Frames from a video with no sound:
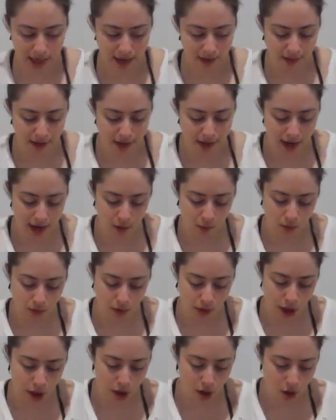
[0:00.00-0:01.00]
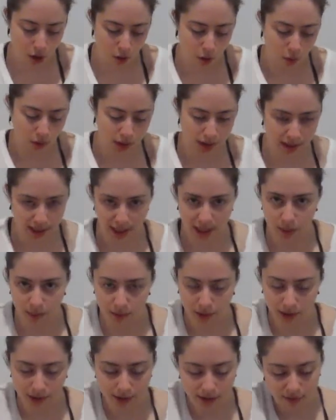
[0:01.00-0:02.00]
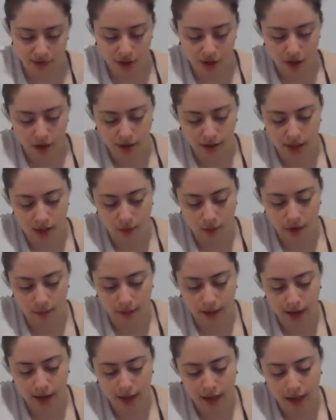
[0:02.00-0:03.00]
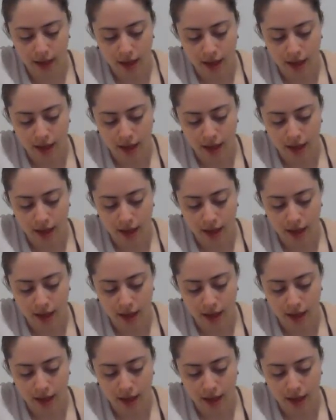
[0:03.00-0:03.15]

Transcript: and then I will go, because I keep a list of songs that I want to buy,